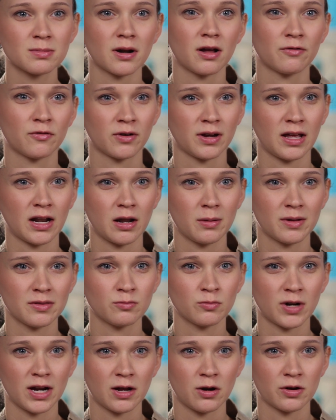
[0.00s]
but I'll forget
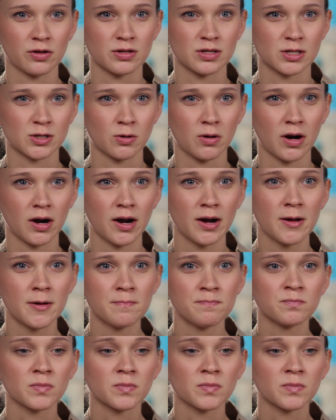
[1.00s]
them when I go to the store.